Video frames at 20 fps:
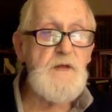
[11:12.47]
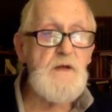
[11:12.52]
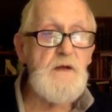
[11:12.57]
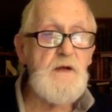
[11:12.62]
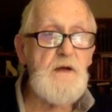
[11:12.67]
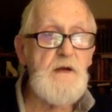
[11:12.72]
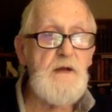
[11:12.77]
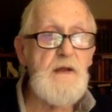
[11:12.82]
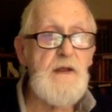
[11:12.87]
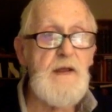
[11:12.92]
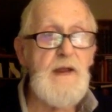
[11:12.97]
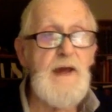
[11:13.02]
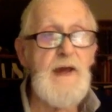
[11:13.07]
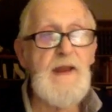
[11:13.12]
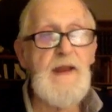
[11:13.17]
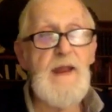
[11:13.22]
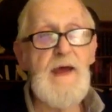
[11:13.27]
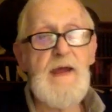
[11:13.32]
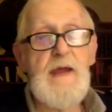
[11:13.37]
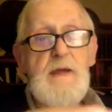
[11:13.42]
And then I
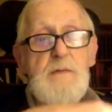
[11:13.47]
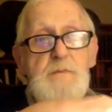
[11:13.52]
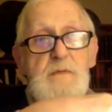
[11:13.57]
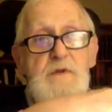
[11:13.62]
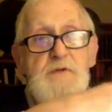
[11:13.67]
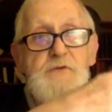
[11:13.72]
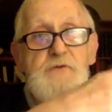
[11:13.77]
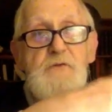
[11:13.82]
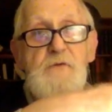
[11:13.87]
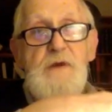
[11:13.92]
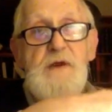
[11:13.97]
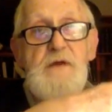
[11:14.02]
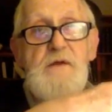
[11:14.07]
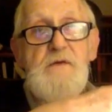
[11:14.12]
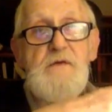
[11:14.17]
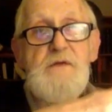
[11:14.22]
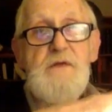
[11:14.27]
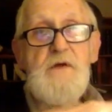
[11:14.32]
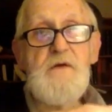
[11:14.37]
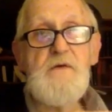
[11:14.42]
named a street
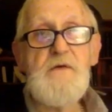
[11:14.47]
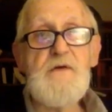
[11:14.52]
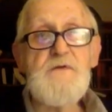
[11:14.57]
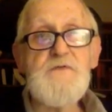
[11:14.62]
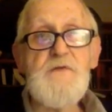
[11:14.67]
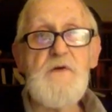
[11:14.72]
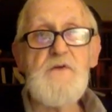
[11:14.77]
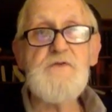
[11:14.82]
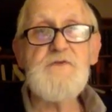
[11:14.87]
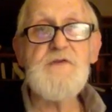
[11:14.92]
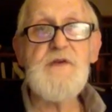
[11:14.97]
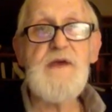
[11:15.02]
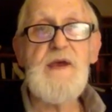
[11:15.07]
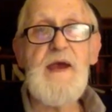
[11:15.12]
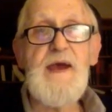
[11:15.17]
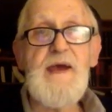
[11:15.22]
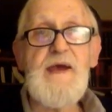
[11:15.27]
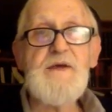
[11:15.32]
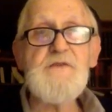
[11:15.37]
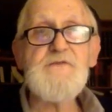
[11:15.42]
or two, and so she
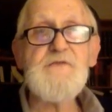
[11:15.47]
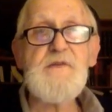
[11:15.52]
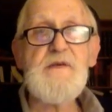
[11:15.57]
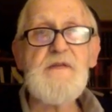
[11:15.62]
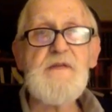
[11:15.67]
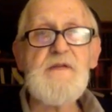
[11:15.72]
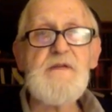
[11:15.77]
asked